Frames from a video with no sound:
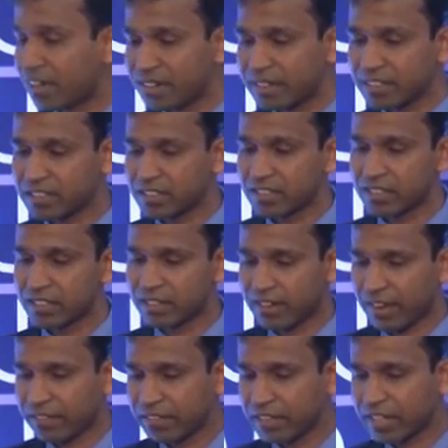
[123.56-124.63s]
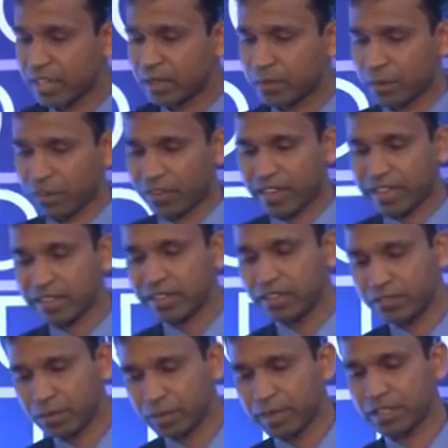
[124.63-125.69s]
unnecessary traffic and provide
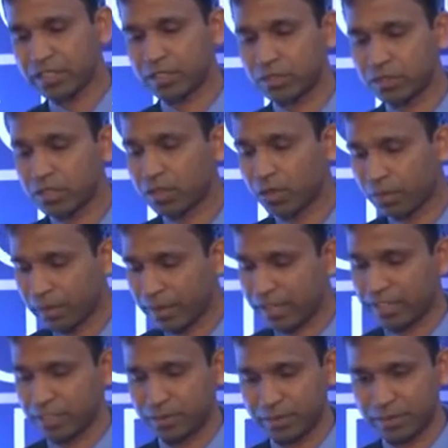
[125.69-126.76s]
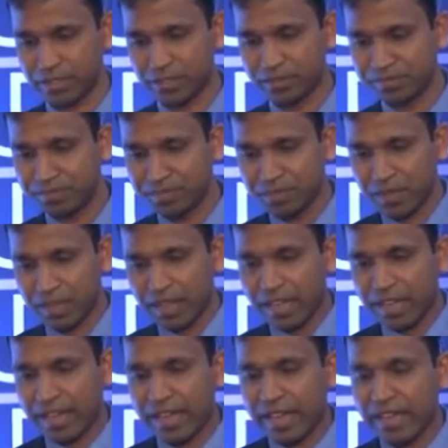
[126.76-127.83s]
information to the top management.
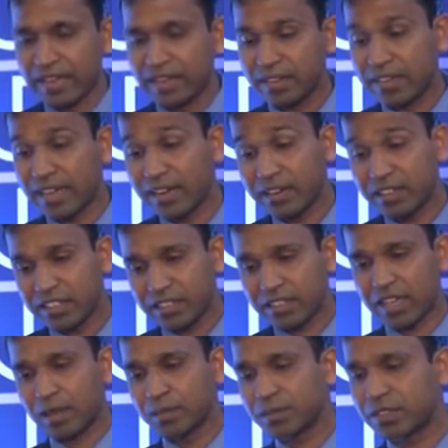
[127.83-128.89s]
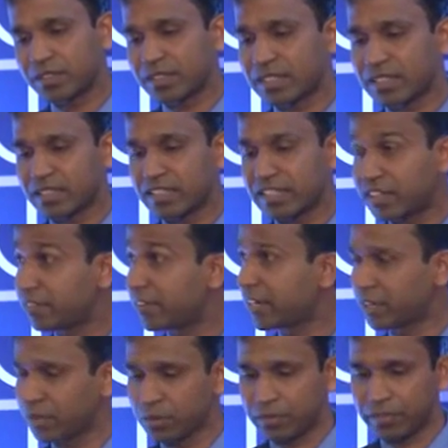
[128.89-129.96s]
And it comes with an
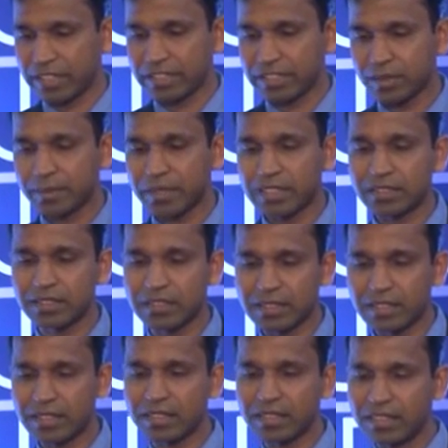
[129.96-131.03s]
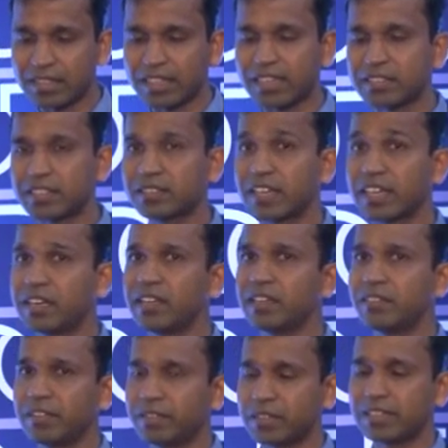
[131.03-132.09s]
innovative feature because it has a
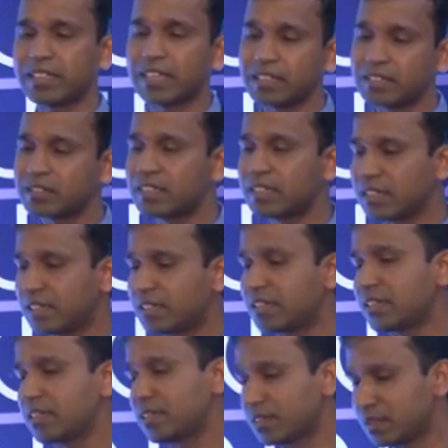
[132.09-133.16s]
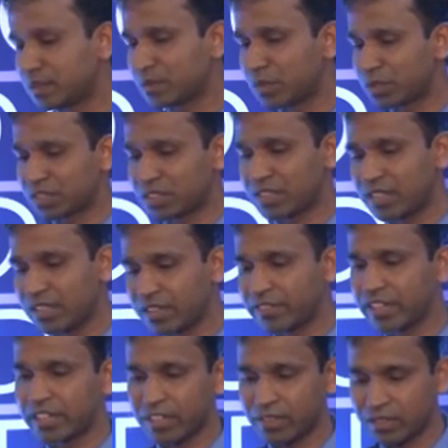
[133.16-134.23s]
3D viewer. That is the most
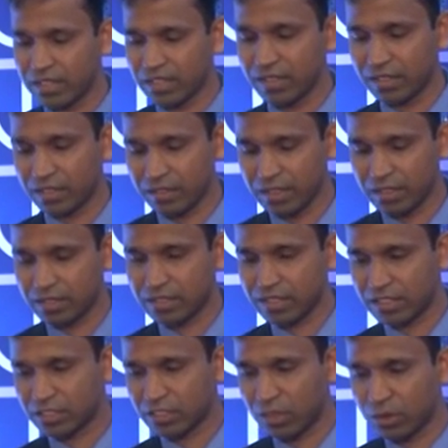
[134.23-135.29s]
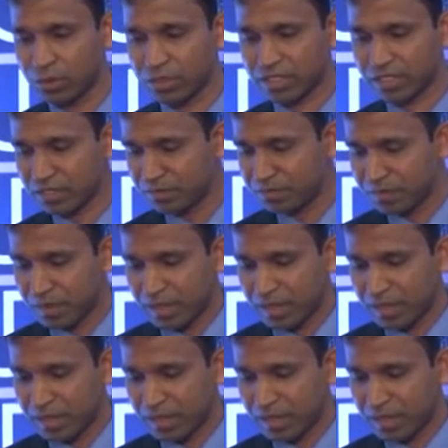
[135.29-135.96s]
innovative thing in this solution.